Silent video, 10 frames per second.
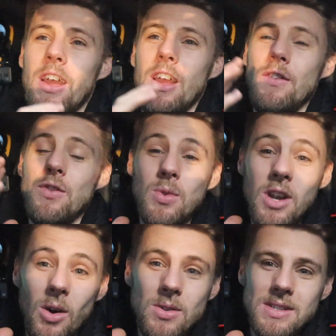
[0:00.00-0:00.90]
If you would
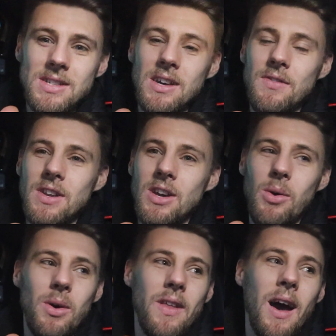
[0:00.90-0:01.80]
like to see a
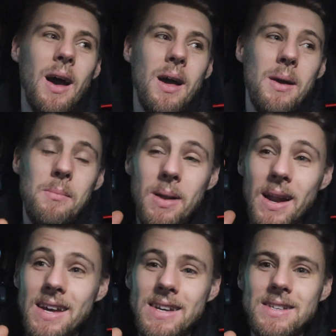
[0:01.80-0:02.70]
video on that,
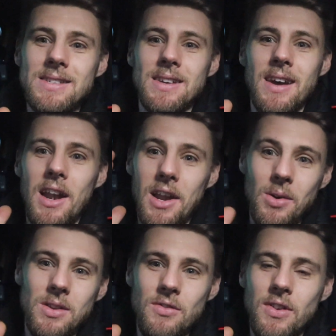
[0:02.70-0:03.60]
please
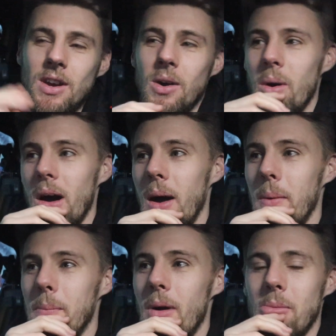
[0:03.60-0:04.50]
like this video.
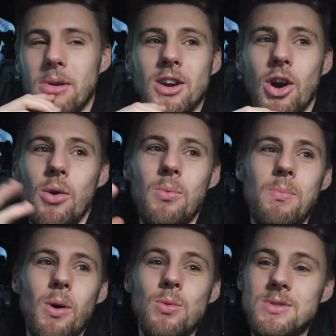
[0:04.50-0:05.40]
I'm going to go
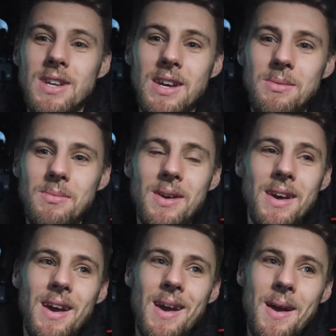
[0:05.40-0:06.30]
balls deep,
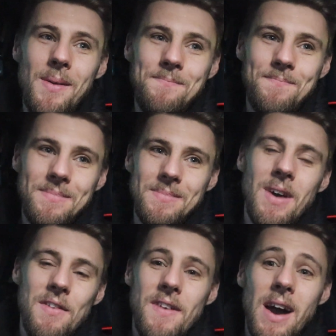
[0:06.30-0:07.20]

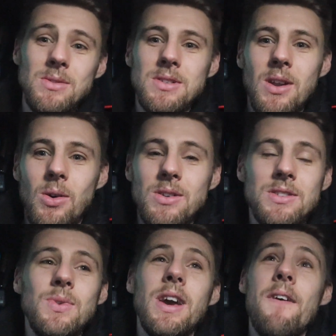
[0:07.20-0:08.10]
1,000
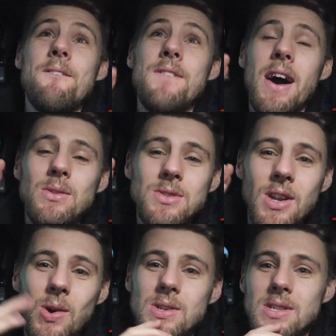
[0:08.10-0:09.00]
likes. If we can get 1,000
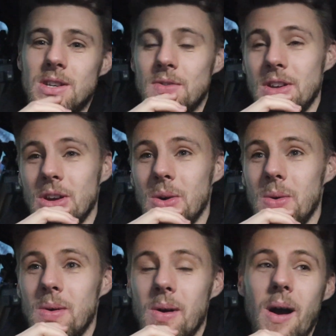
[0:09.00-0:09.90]
likes on this
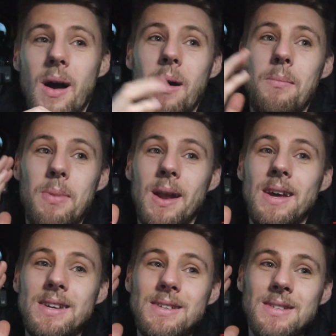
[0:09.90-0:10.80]
video,
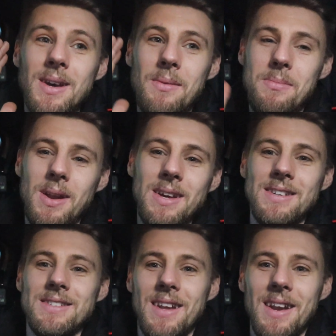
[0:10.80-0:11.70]
please
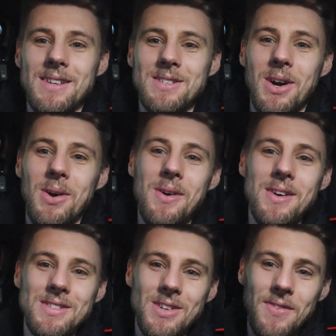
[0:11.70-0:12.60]
let's go.
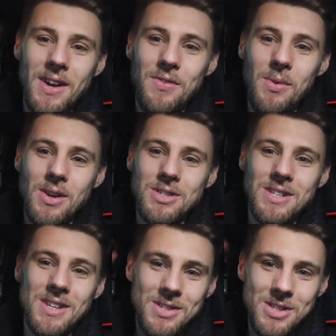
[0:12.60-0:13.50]
So thank you for
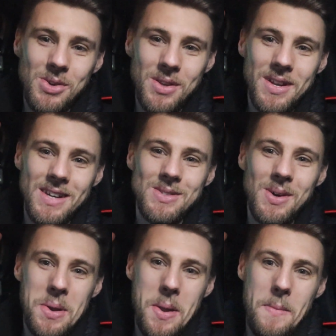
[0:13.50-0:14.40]
watching. I'll see you on the next
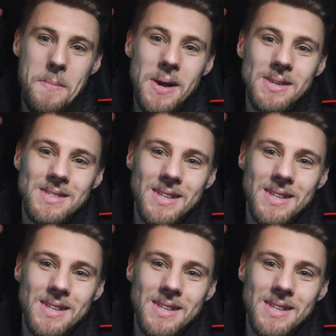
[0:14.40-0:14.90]
one. Peace.